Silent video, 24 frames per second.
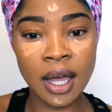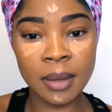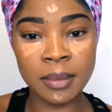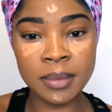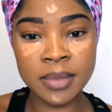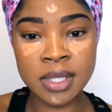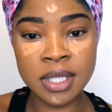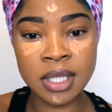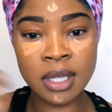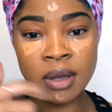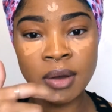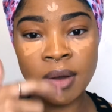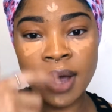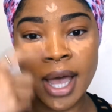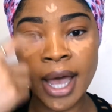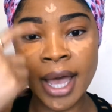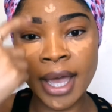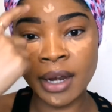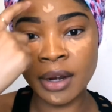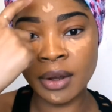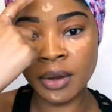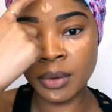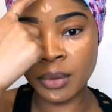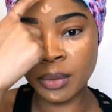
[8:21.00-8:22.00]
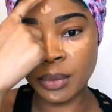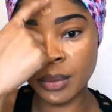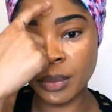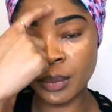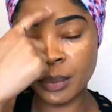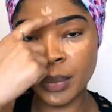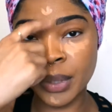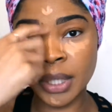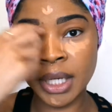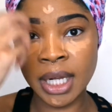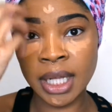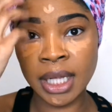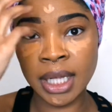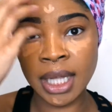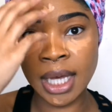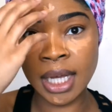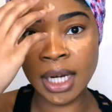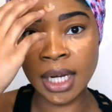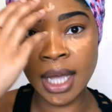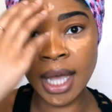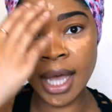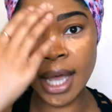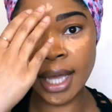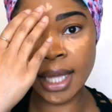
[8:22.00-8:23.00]
so I don't put a
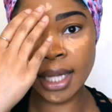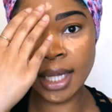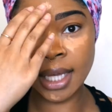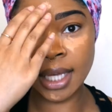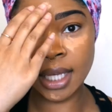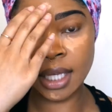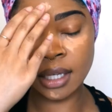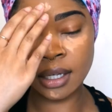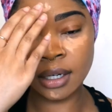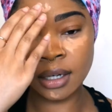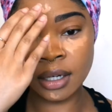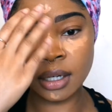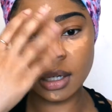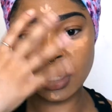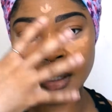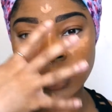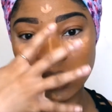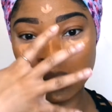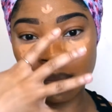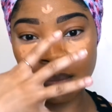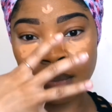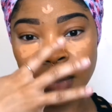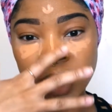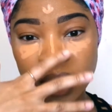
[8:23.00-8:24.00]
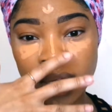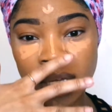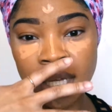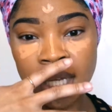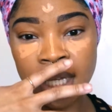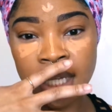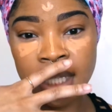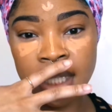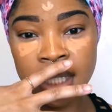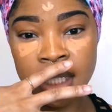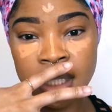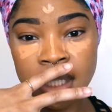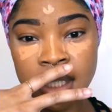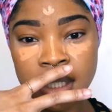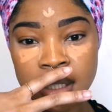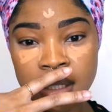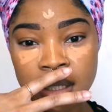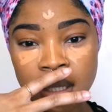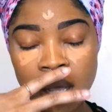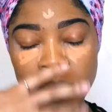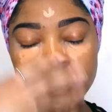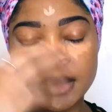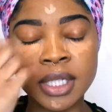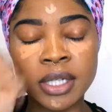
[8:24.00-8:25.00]
lot of highlight here because,
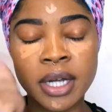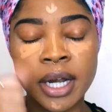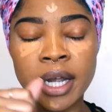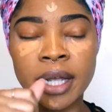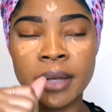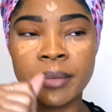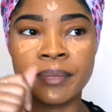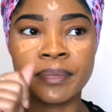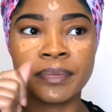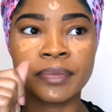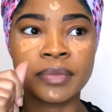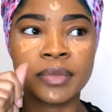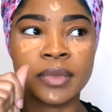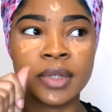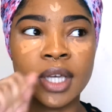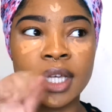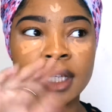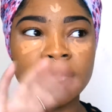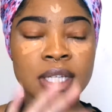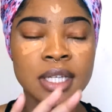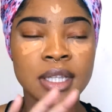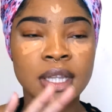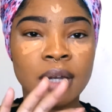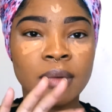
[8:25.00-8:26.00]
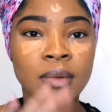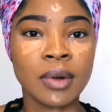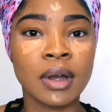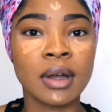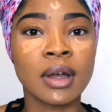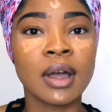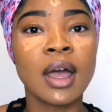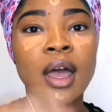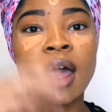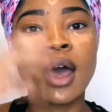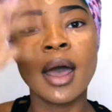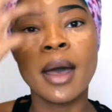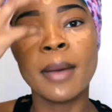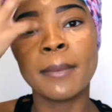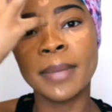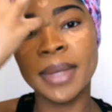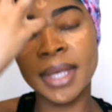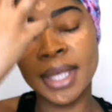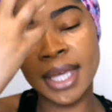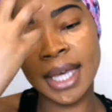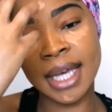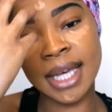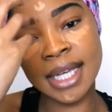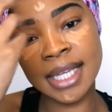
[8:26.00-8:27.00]
I'm sorry, I said that wrong.
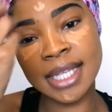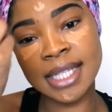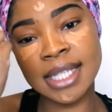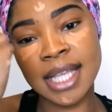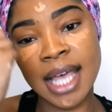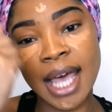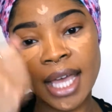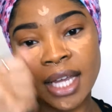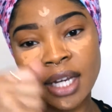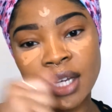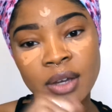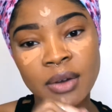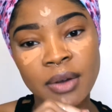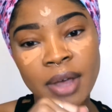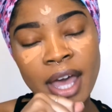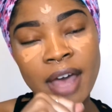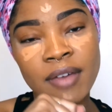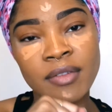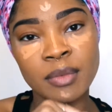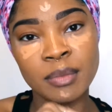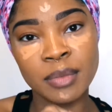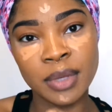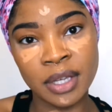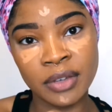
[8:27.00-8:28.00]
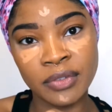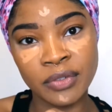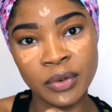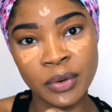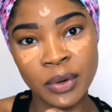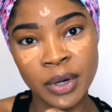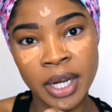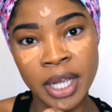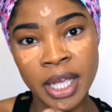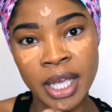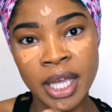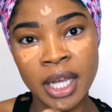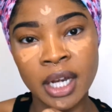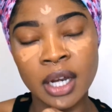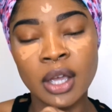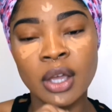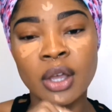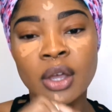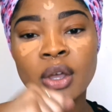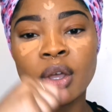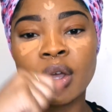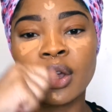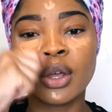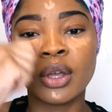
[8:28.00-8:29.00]
Because I don't have a big forehead,
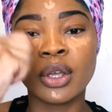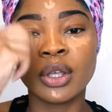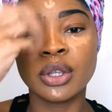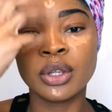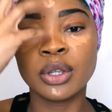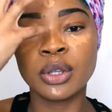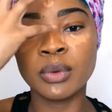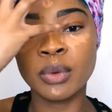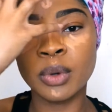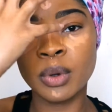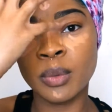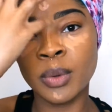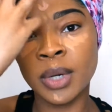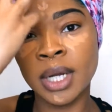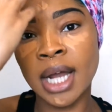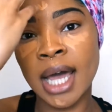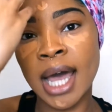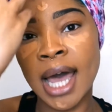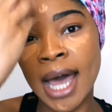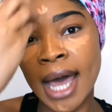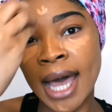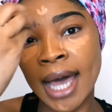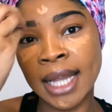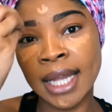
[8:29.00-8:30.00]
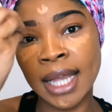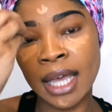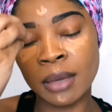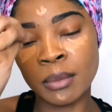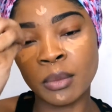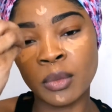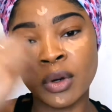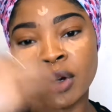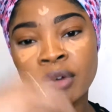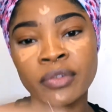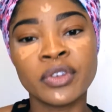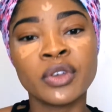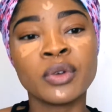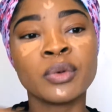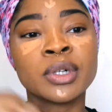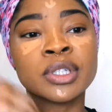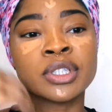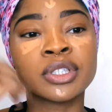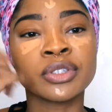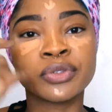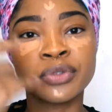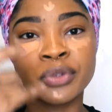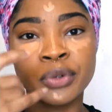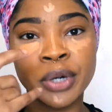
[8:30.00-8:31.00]
you would want to highlight more. If you
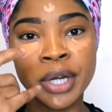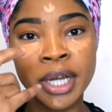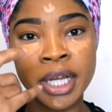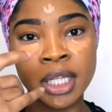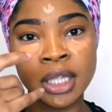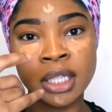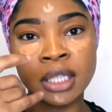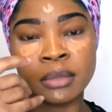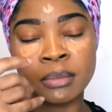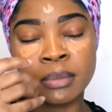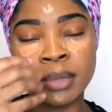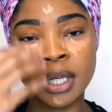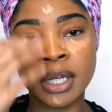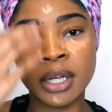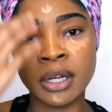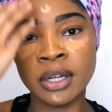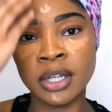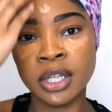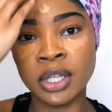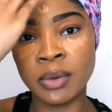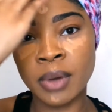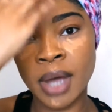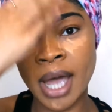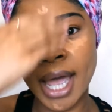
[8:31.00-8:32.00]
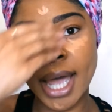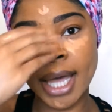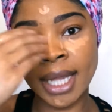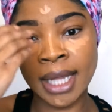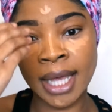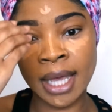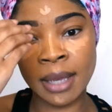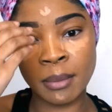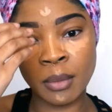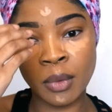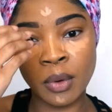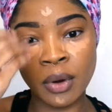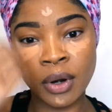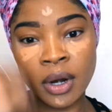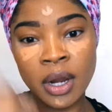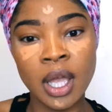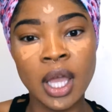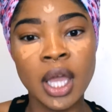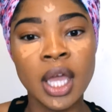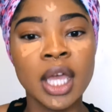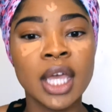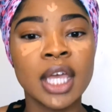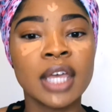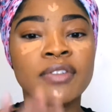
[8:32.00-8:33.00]
want your forehead to look bigger, you highlight more.
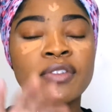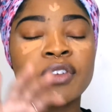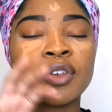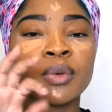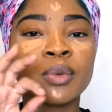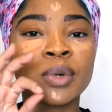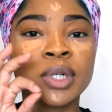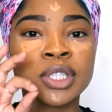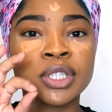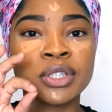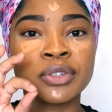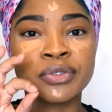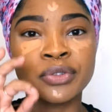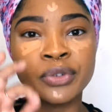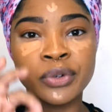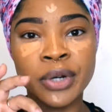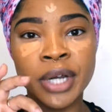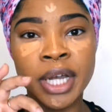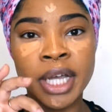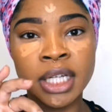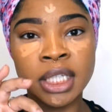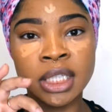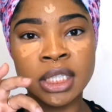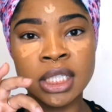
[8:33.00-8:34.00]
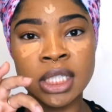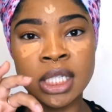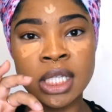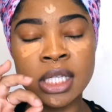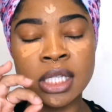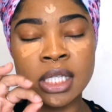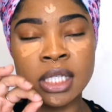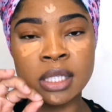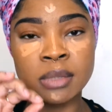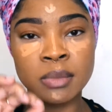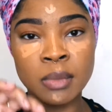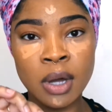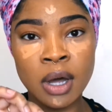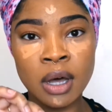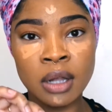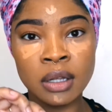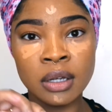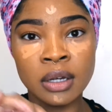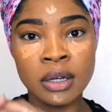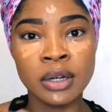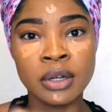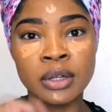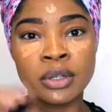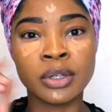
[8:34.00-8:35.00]
If you want your forehead to look
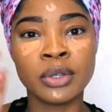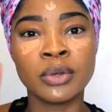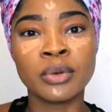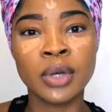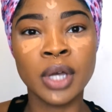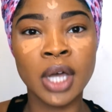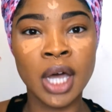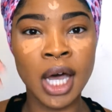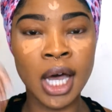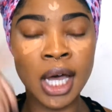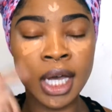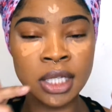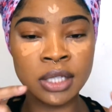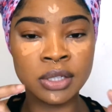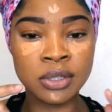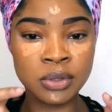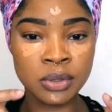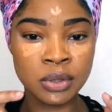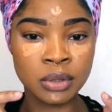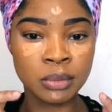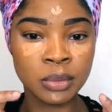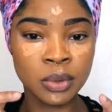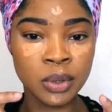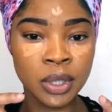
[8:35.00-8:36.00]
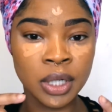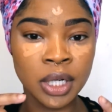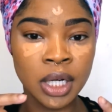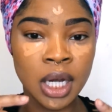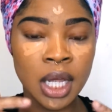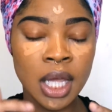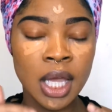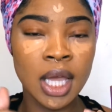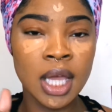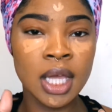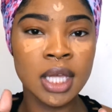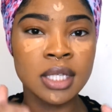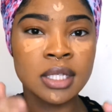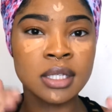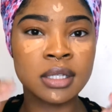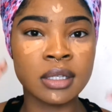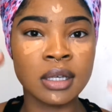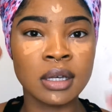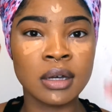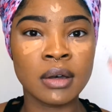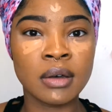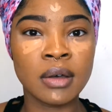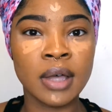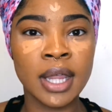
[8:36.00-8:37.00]
smaller, you contour more.
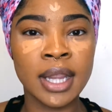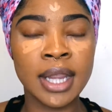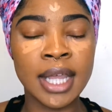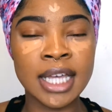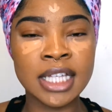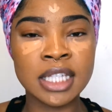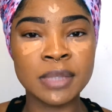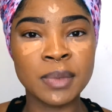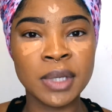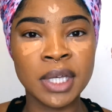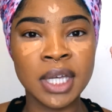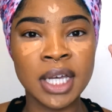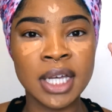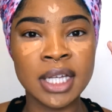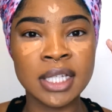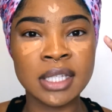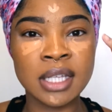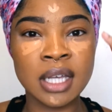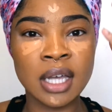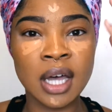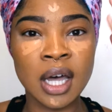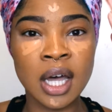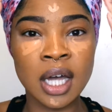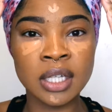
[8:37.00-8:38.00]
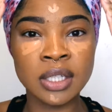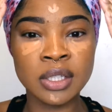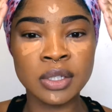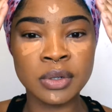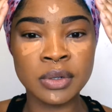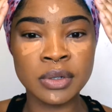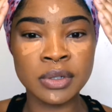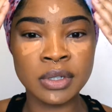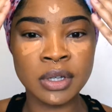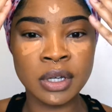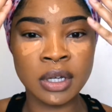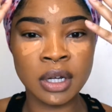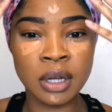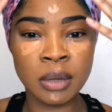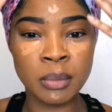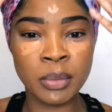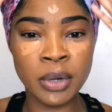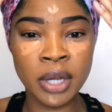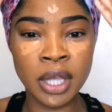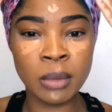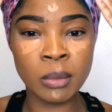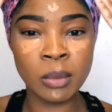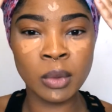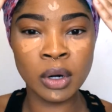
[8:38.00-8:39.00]
So, and that's because the contour is going to
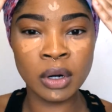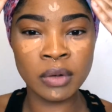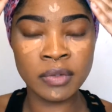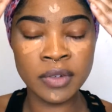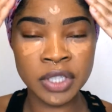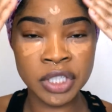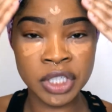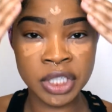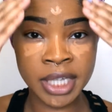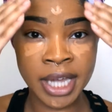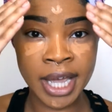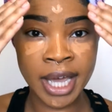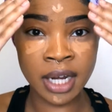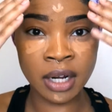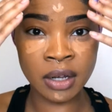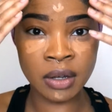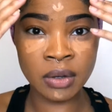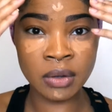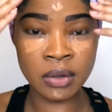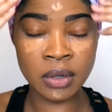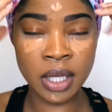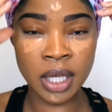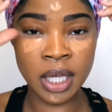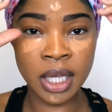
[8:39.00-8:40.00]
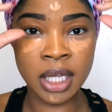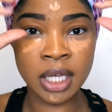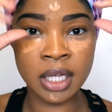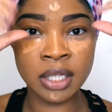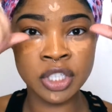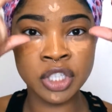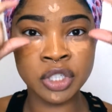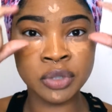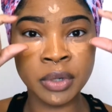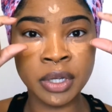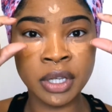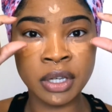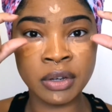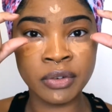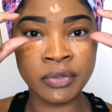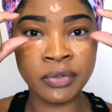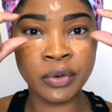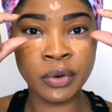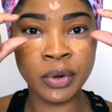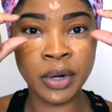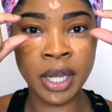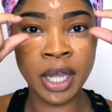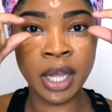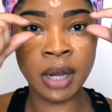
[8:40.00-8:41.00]
bring more of a shadow and shrink your
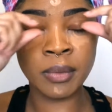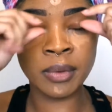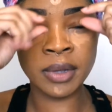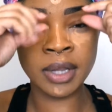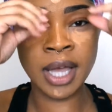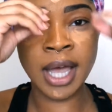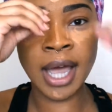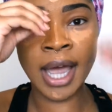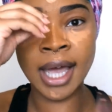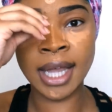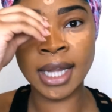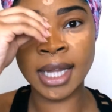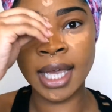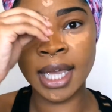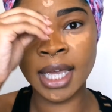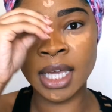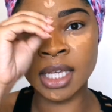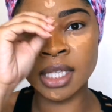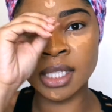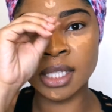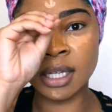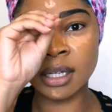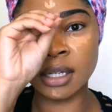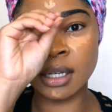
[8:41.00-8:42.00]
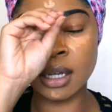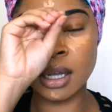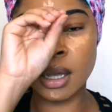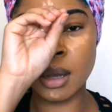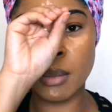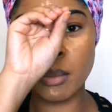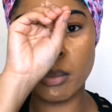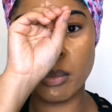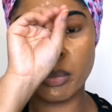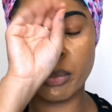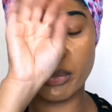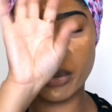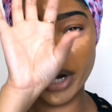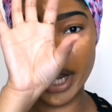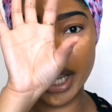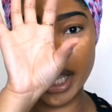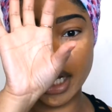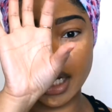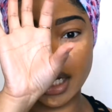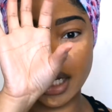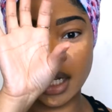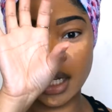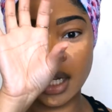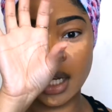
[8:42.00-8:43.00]
forehead, where the highlight is going to
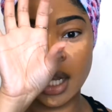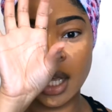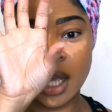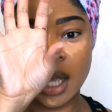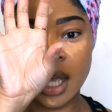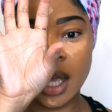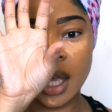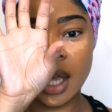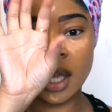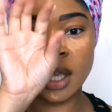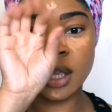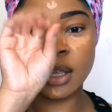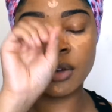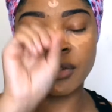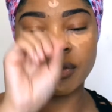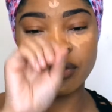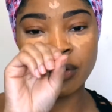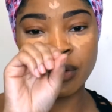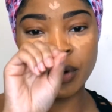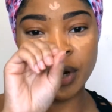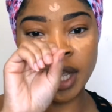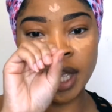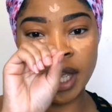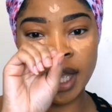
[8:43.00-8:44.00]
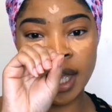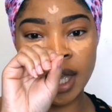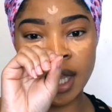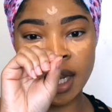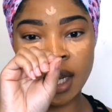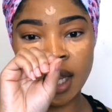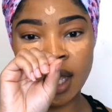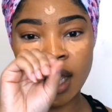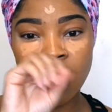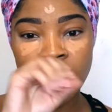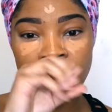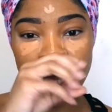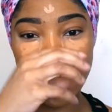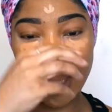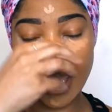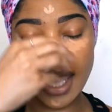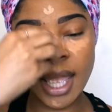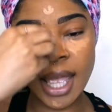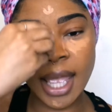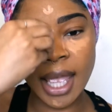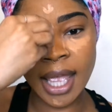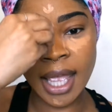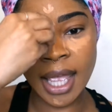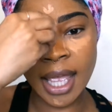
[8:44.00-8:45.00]
brighten your forehead
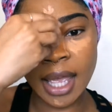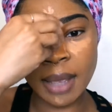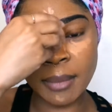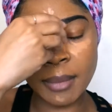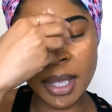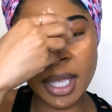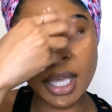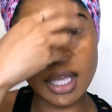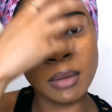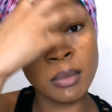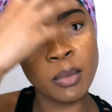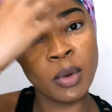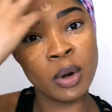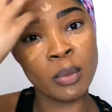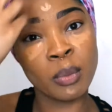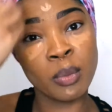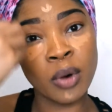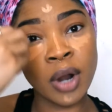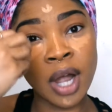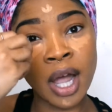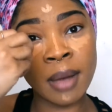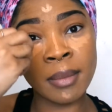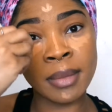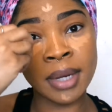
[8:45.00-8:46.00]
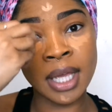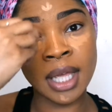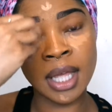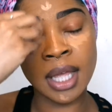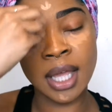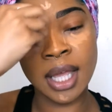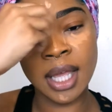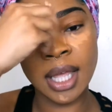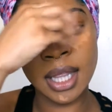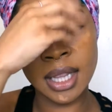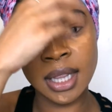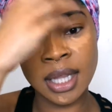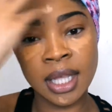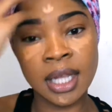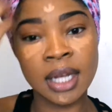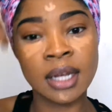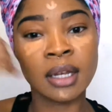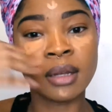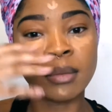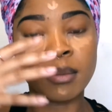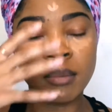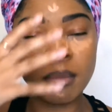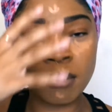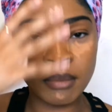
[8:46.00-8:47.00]
and make it more prominent, and
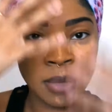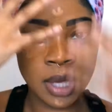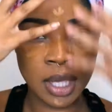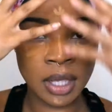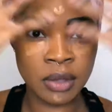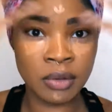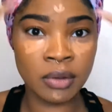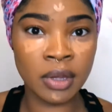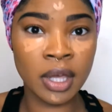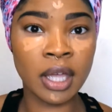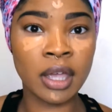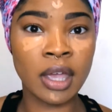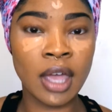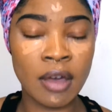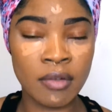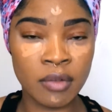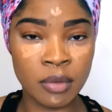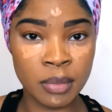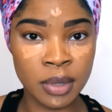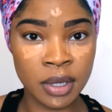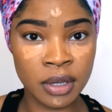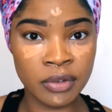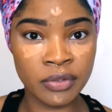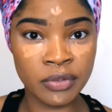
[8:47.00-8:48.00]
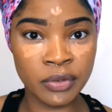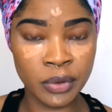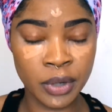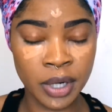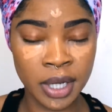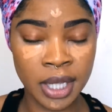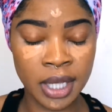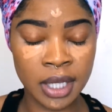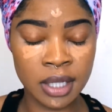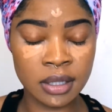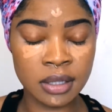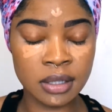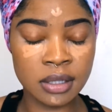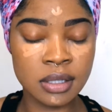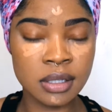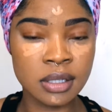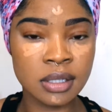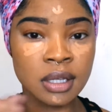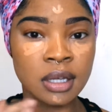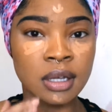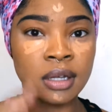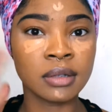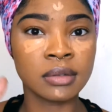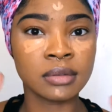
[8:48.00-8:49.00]
then make you look like you have a bigger forehead.
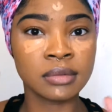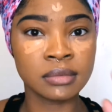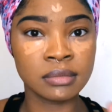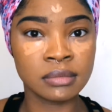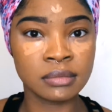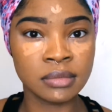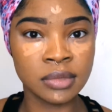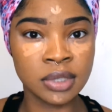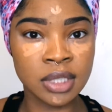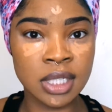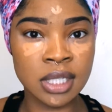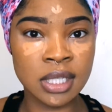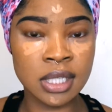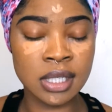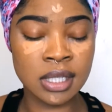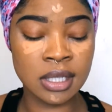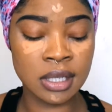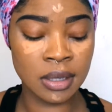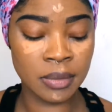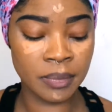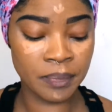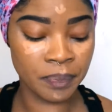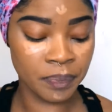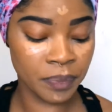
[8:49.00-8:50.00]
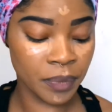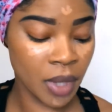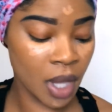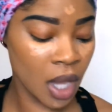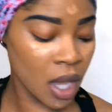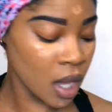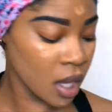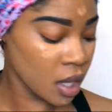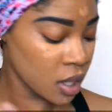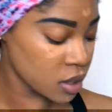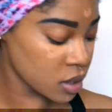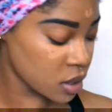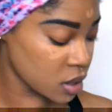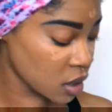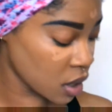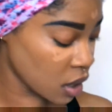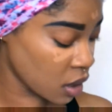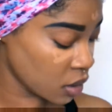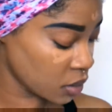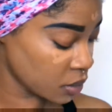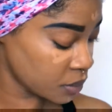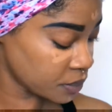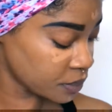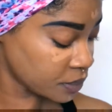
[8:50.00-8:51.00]
So, just a tip.
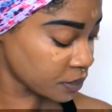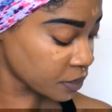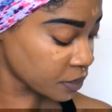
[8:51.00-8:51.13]
So,